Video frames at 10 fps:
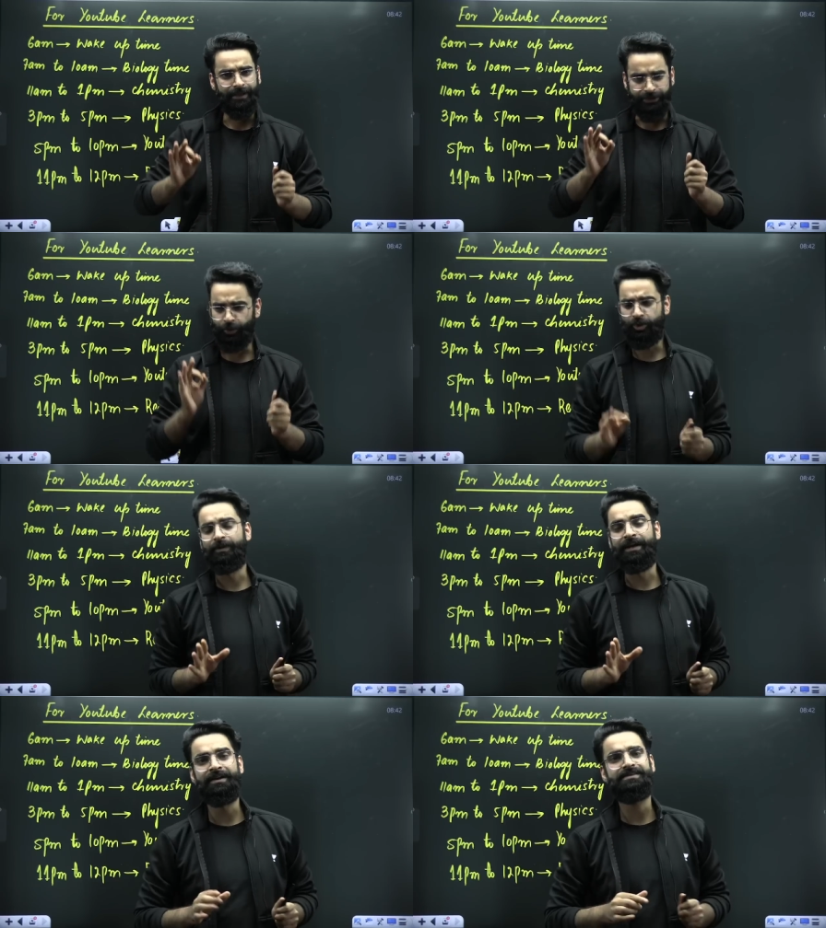YouTube
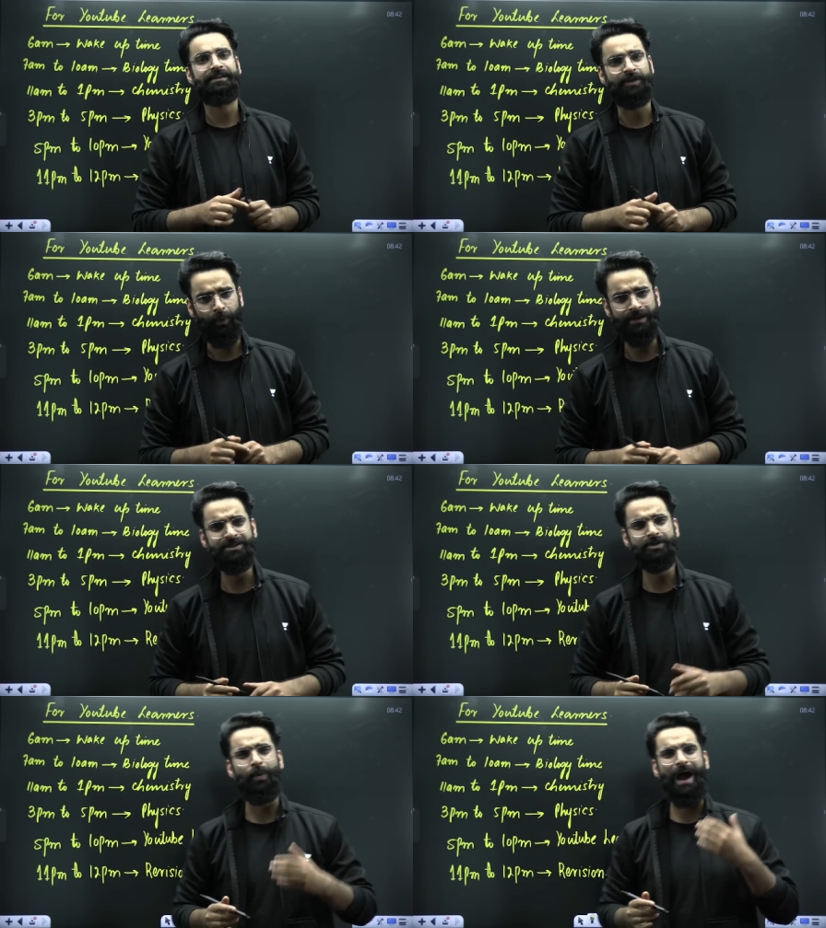learners are the
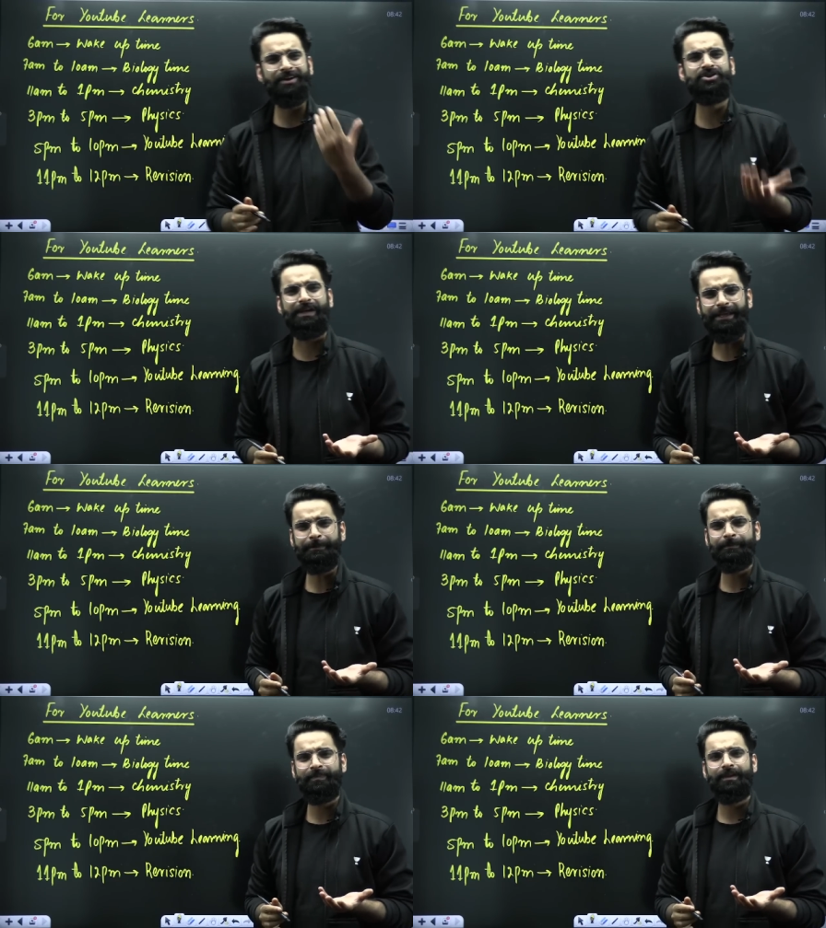ones who actually
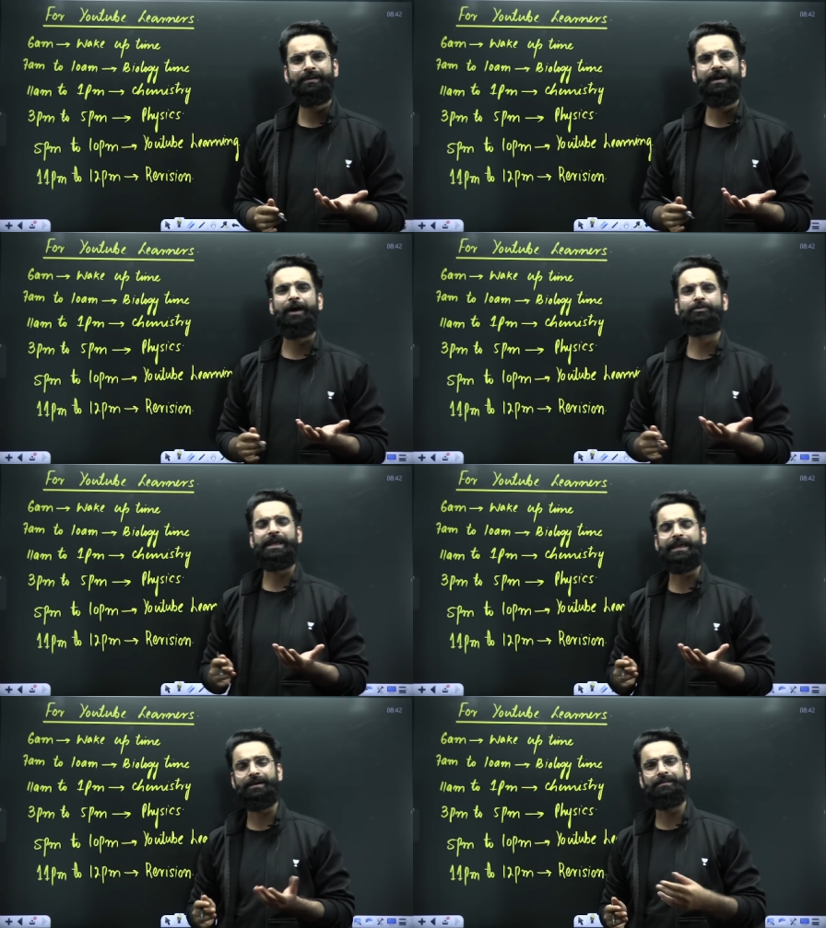have
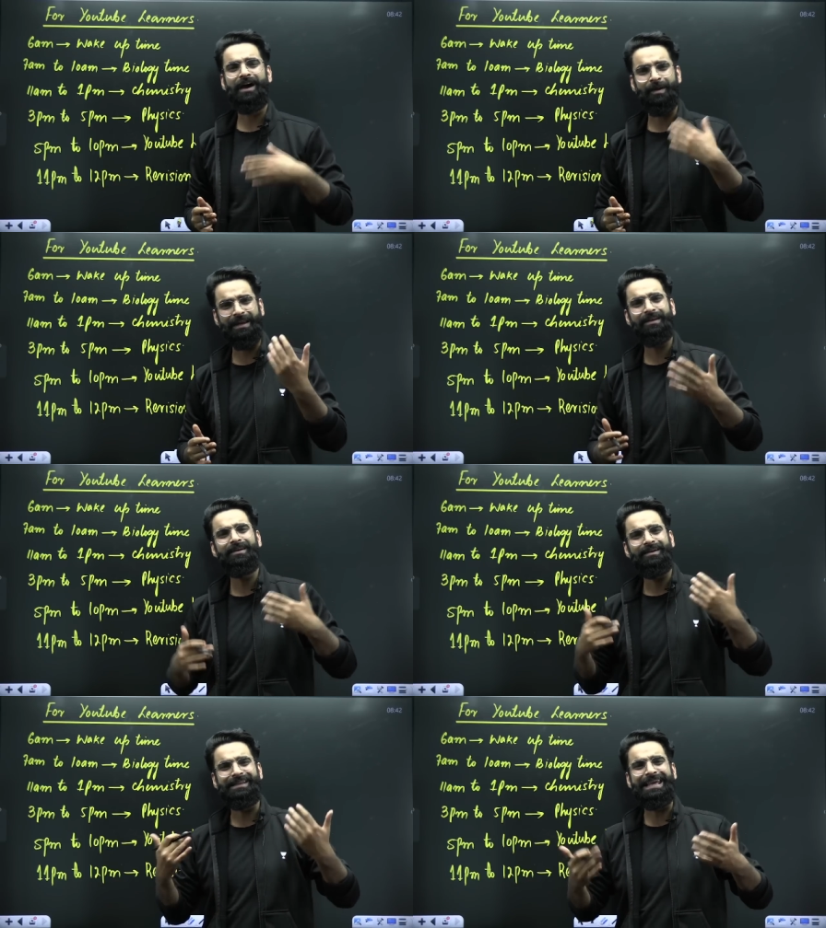taken, I mean,
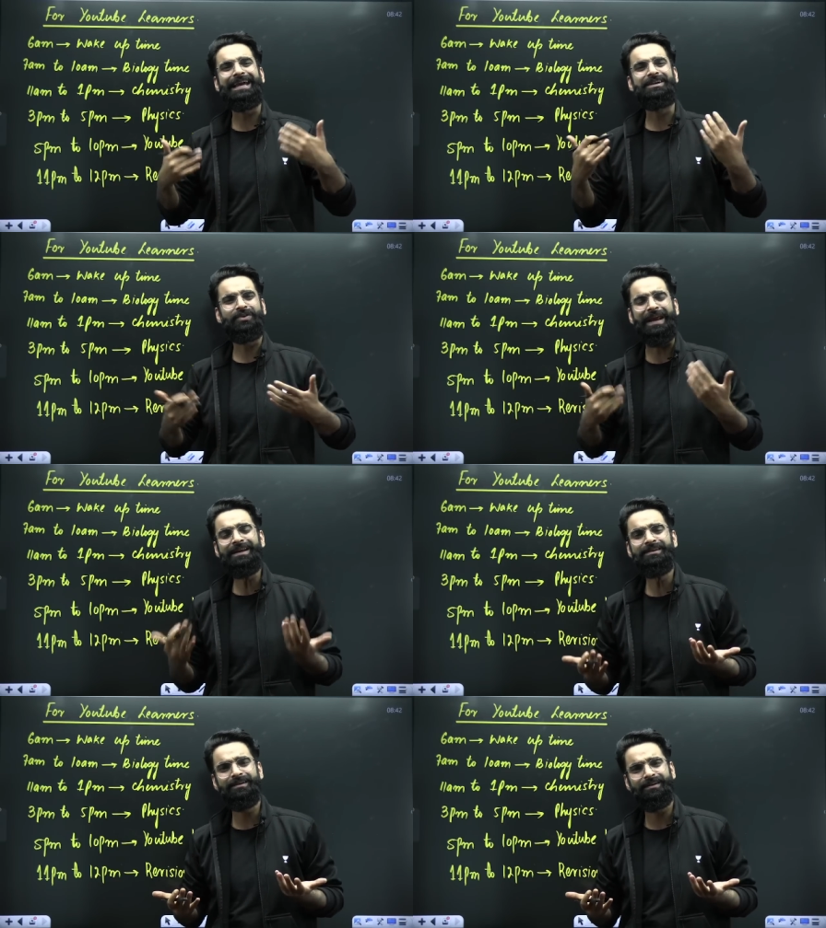they get
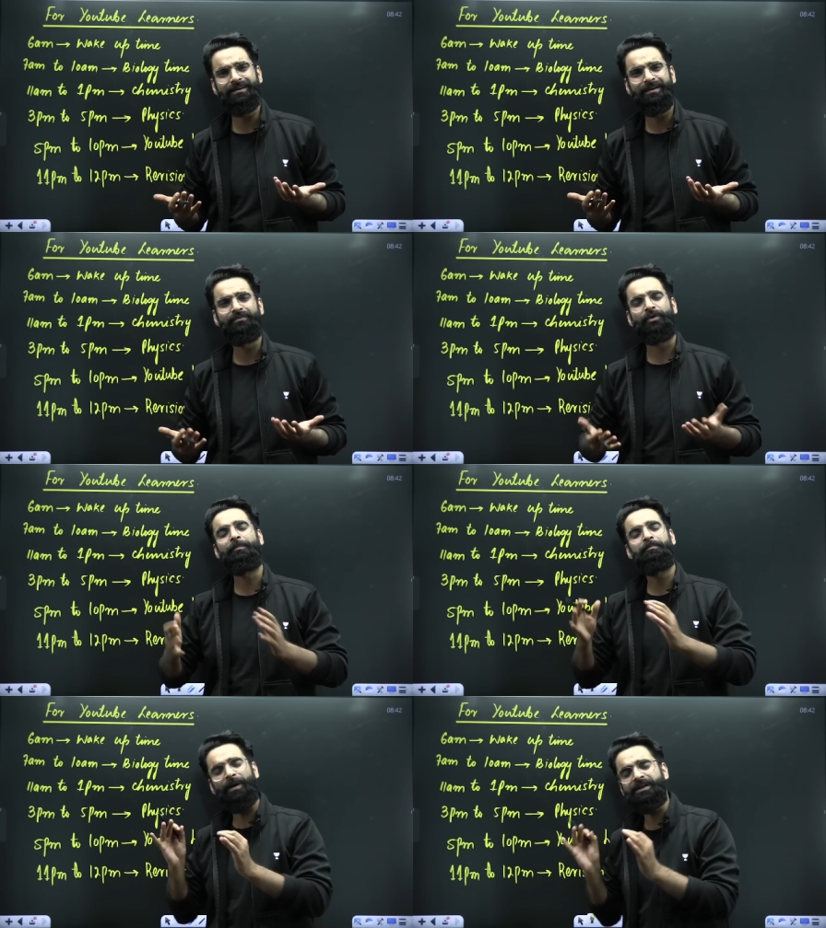trained
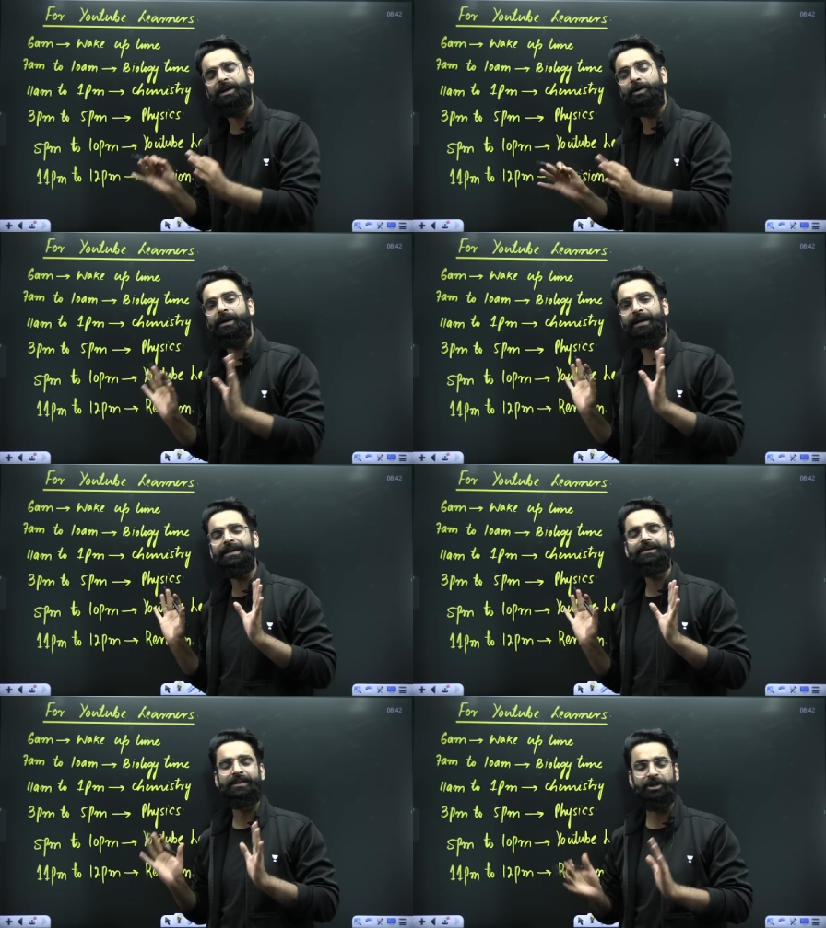from
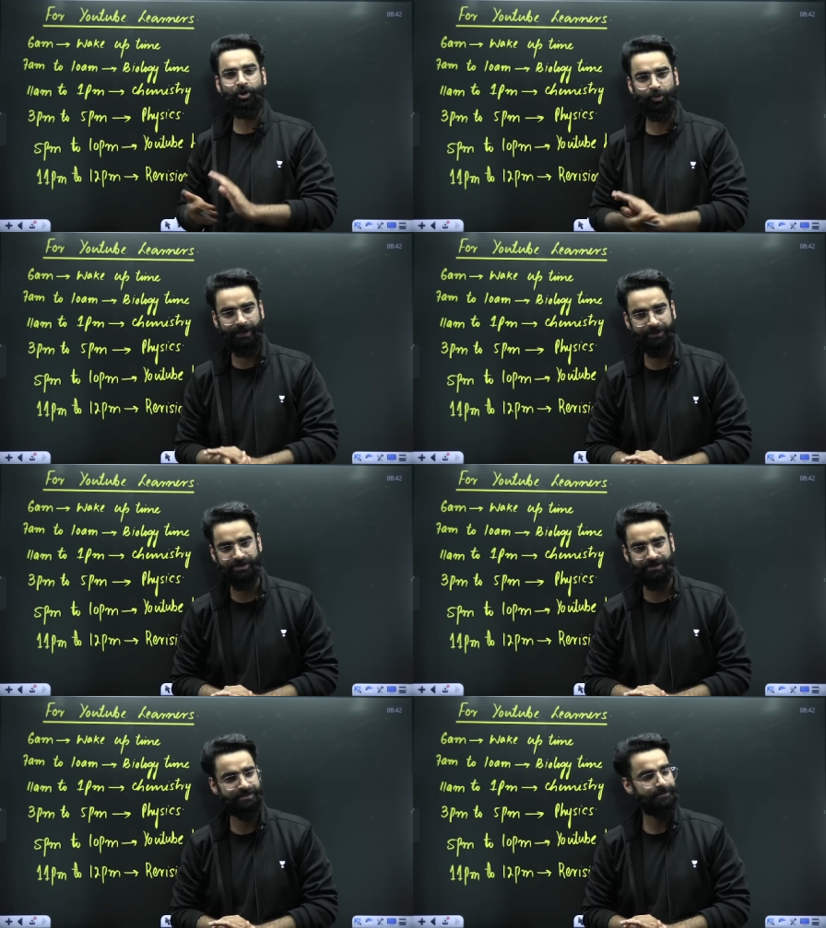particularly the YouTube
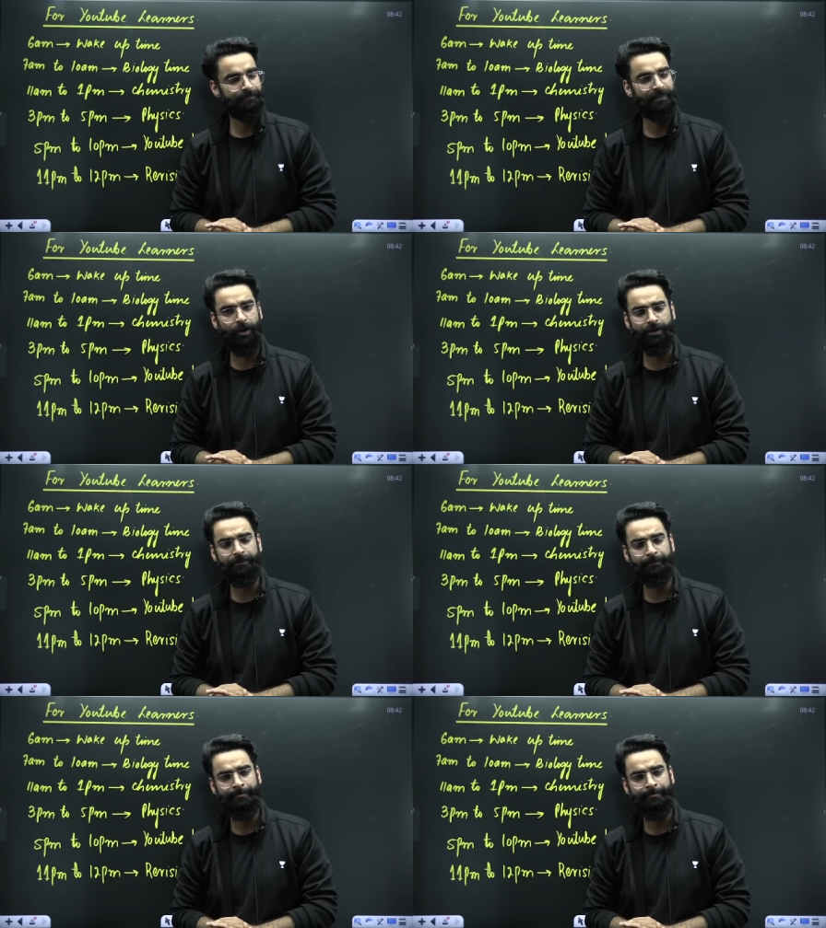lectures. Okay.